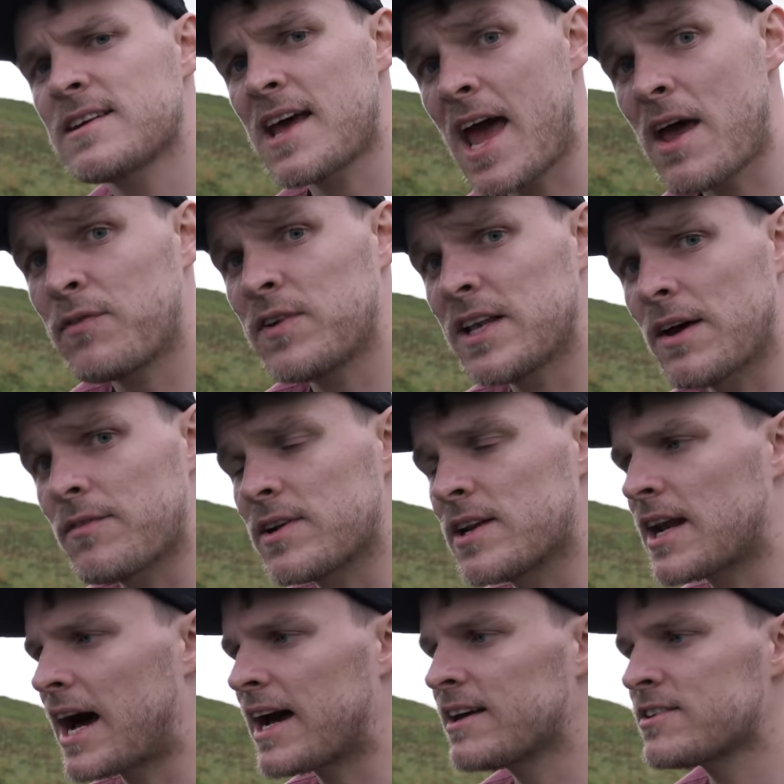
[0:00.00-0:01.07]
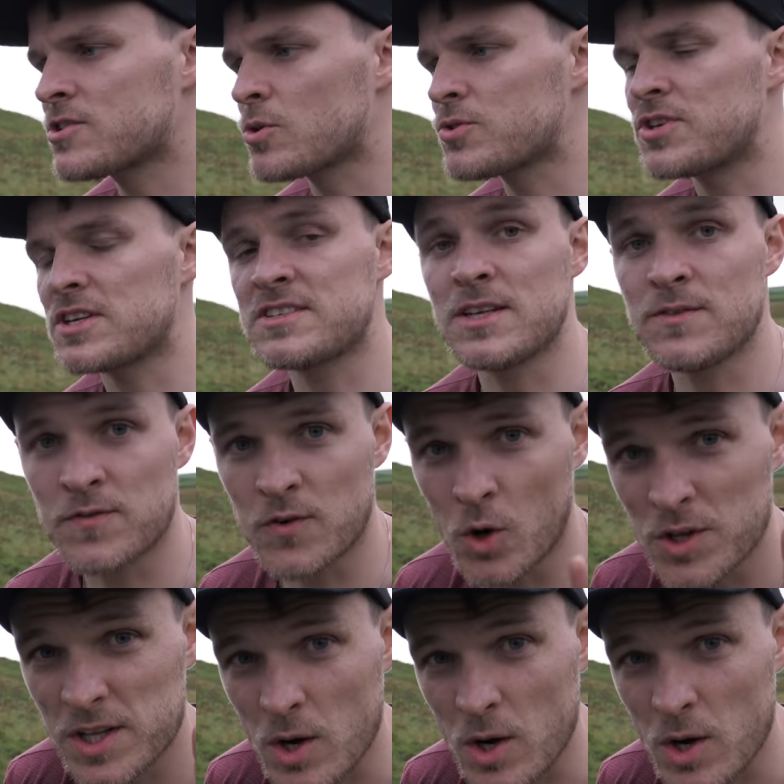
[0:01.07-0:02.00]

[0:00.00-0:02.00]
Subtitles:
F11 and ISO 64.